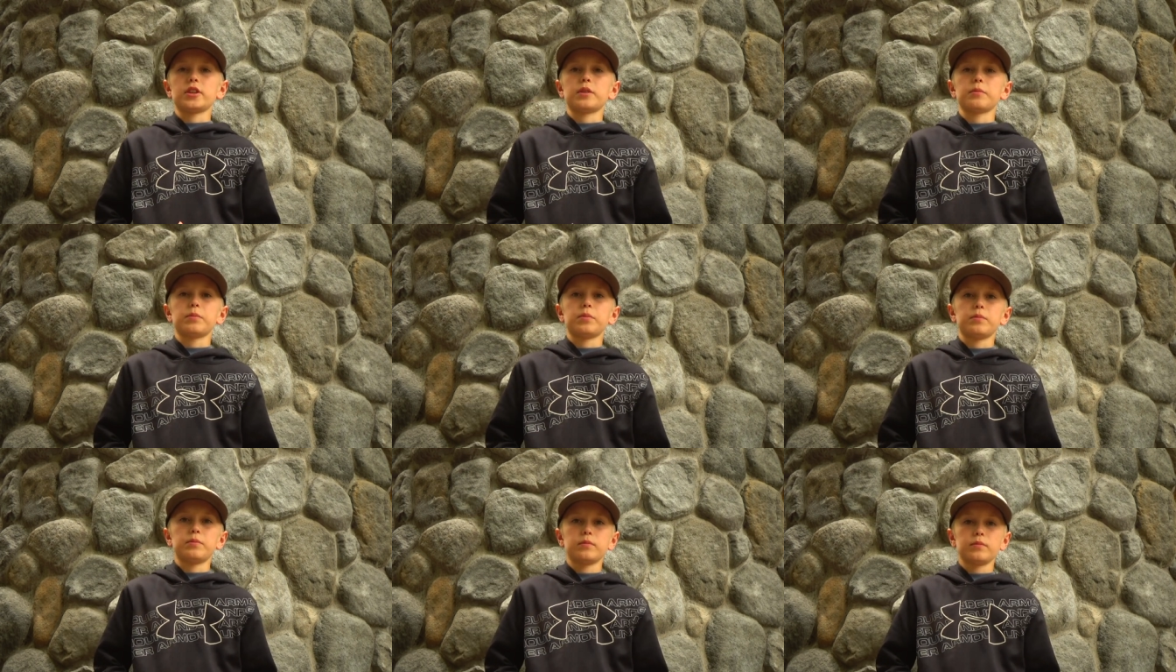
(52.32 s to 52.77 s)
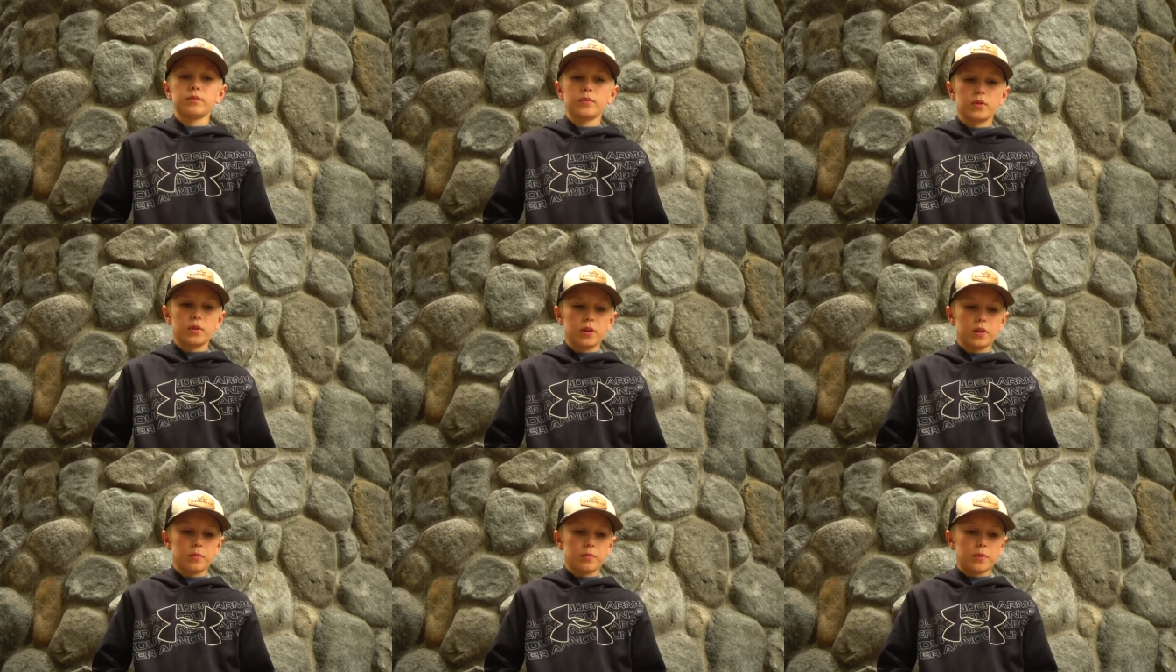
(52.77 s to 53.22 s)
it up
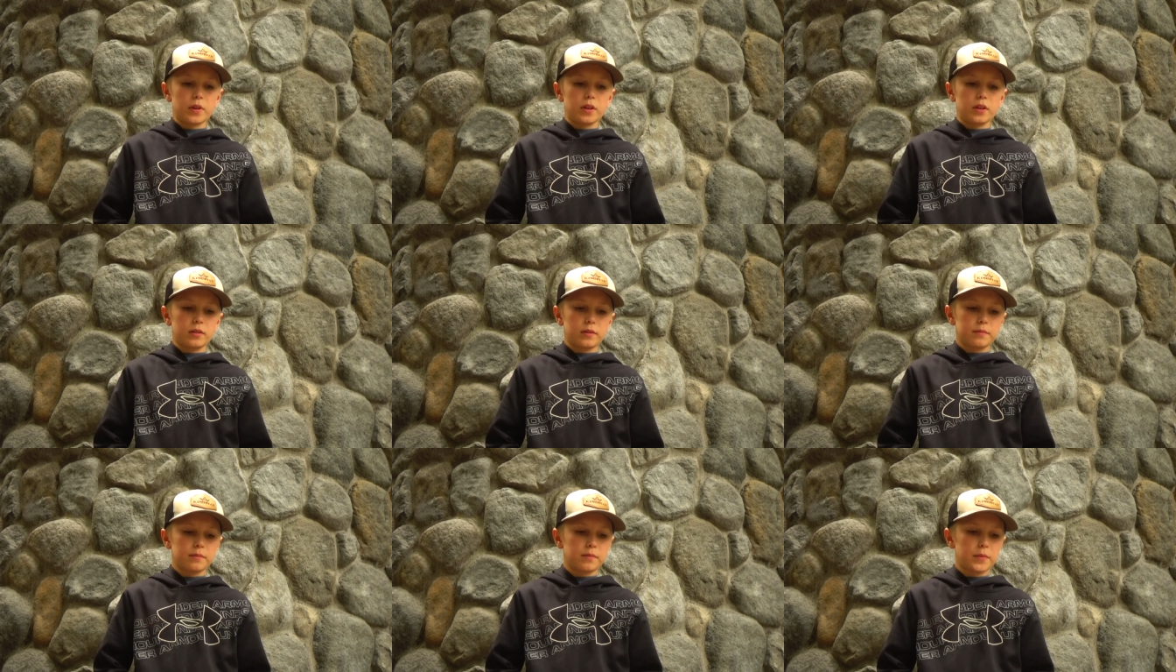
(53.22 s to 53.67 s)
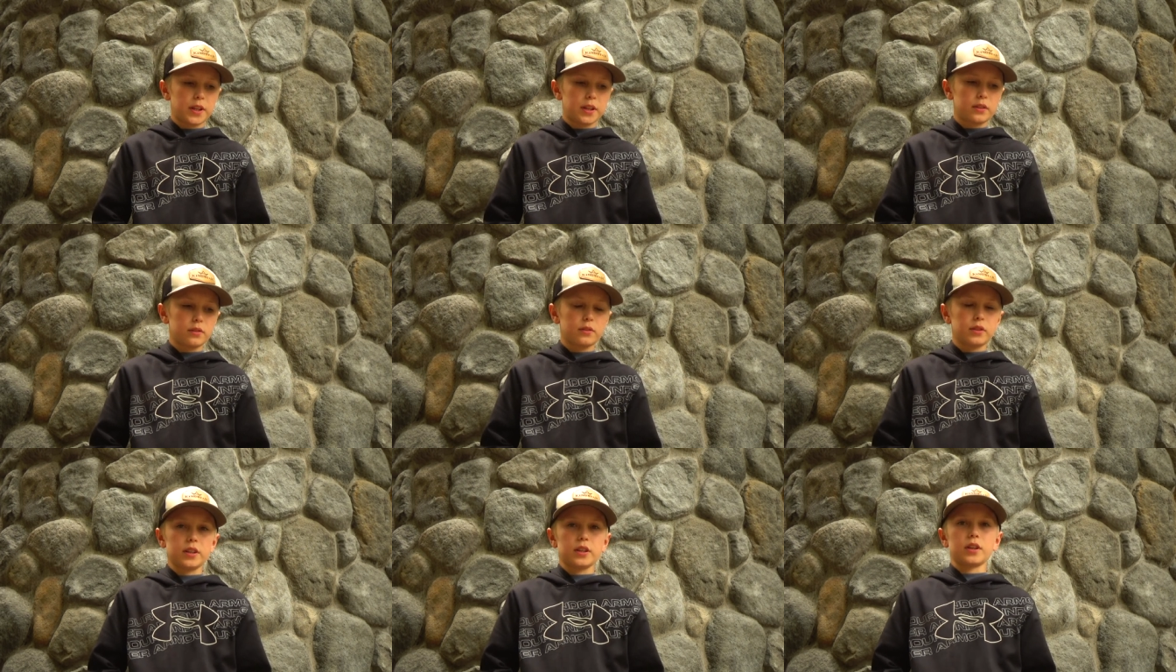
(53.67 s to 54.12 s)
quite a bit. Might
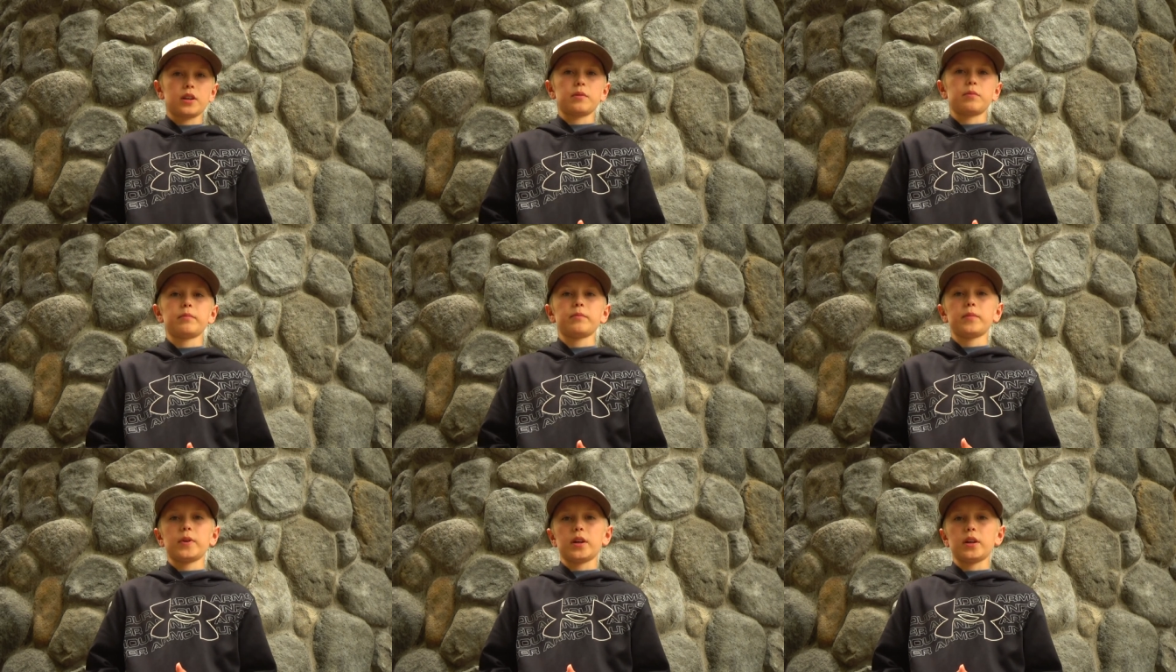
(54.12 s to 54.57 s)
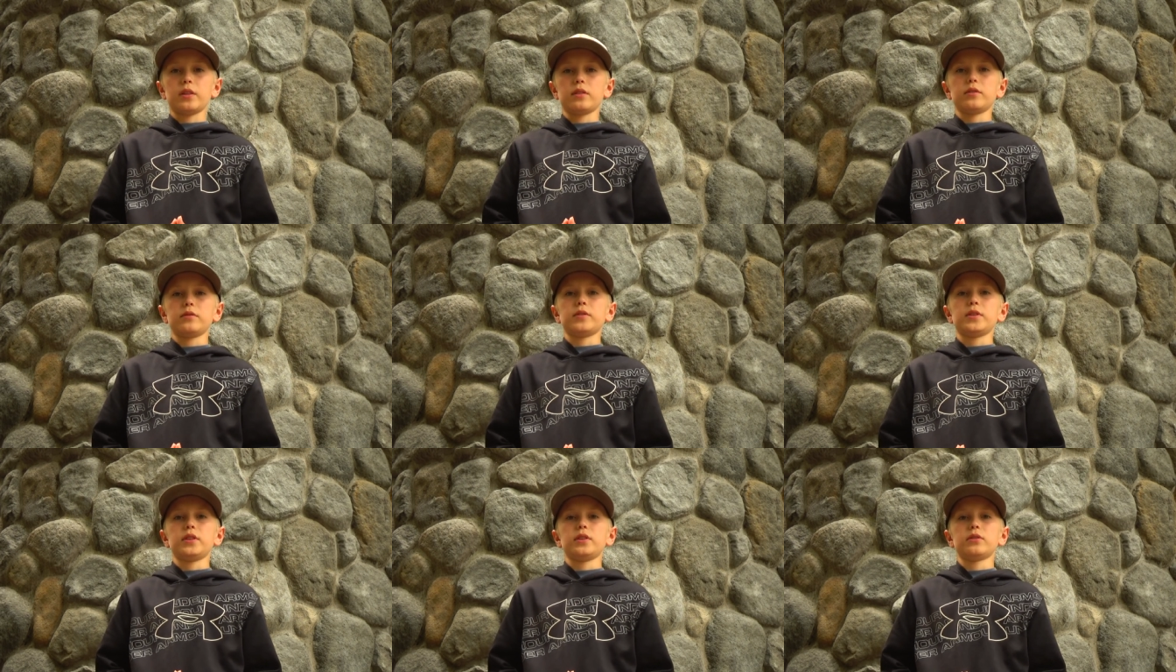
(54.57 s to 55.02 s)
delete a couple of my
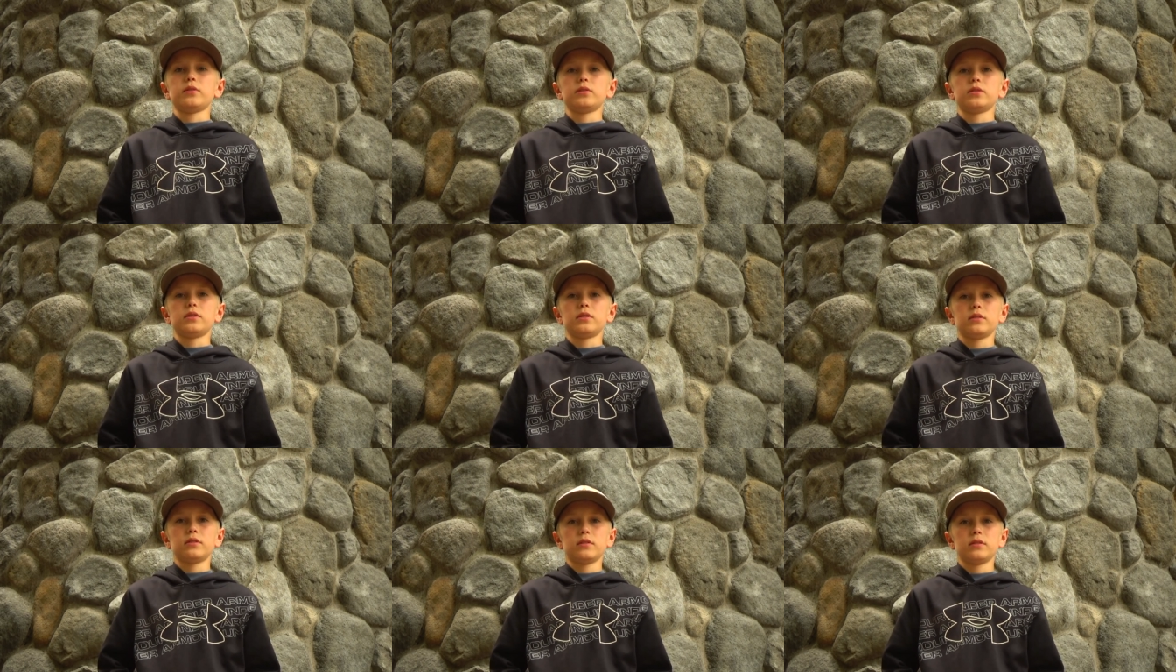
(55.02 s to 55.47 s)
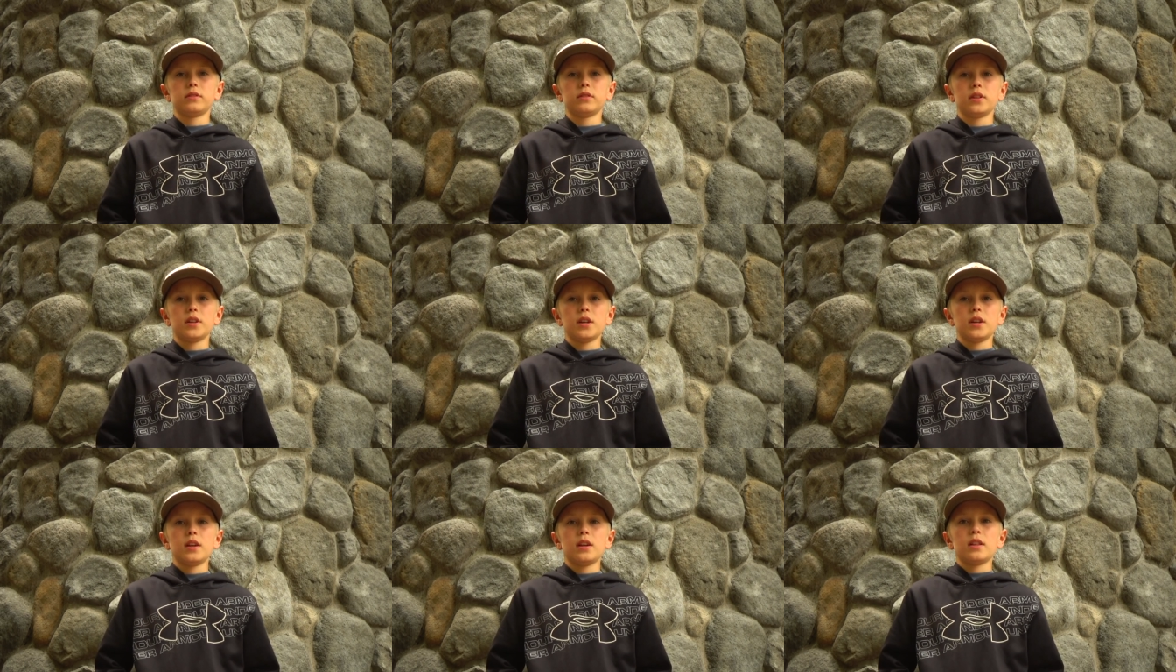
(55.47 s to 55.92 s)
other videos
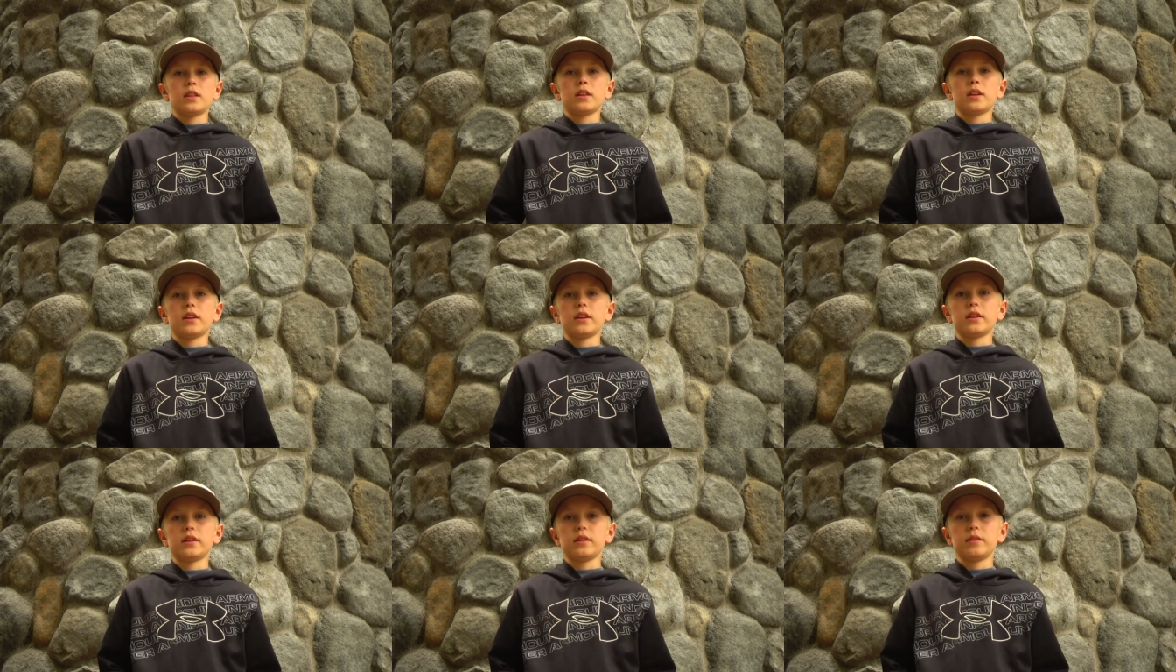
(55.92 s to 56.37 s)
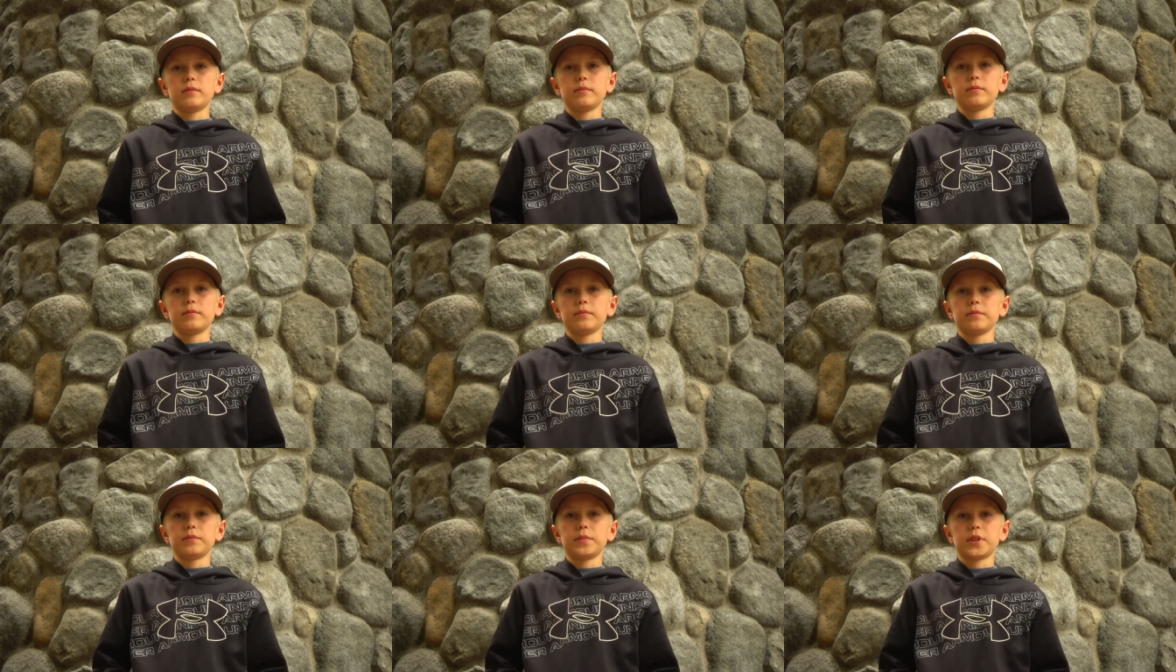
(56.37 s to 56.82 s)
that I didn't
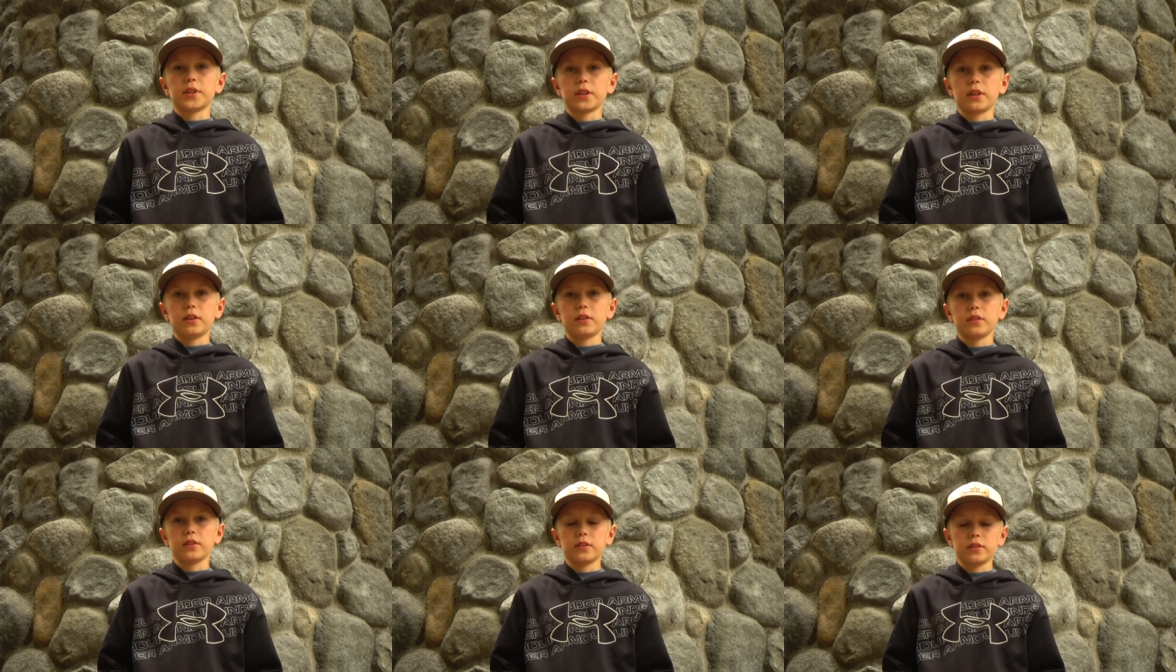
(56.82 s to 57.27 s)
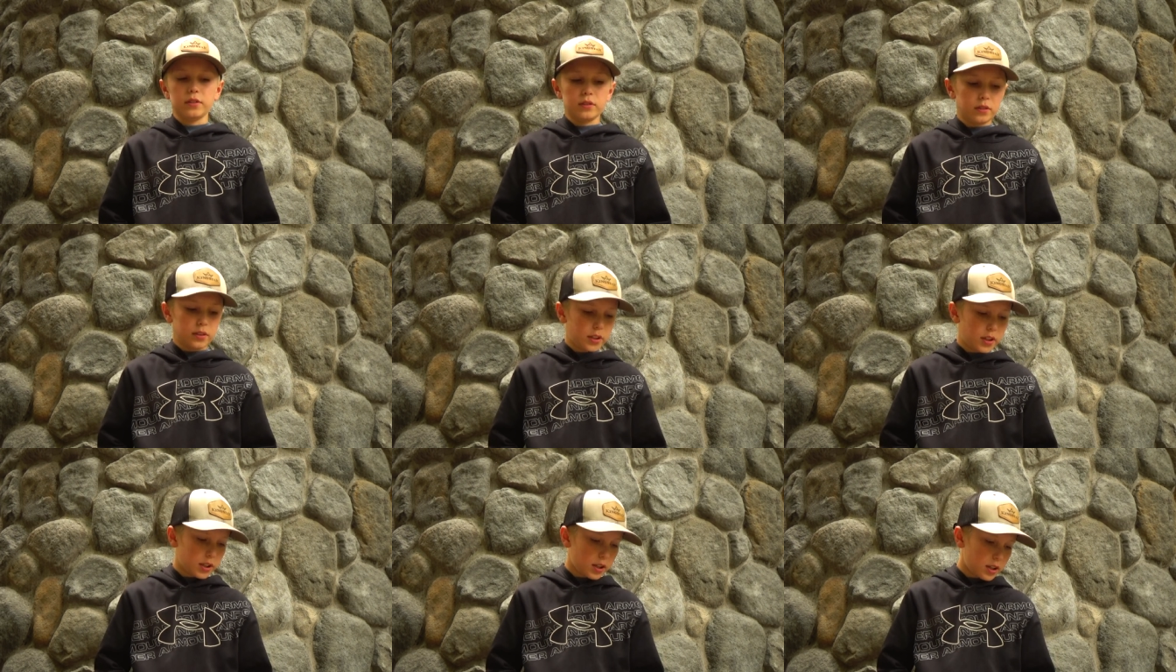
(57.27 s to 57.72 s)
particularly
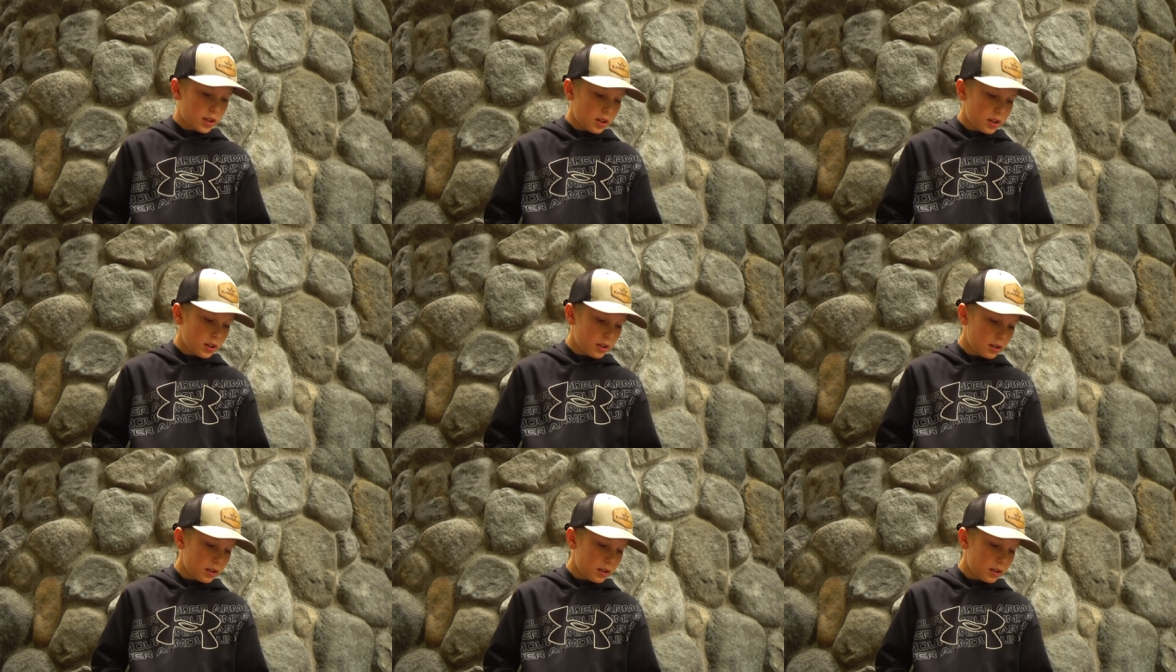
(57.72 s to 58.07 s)
like.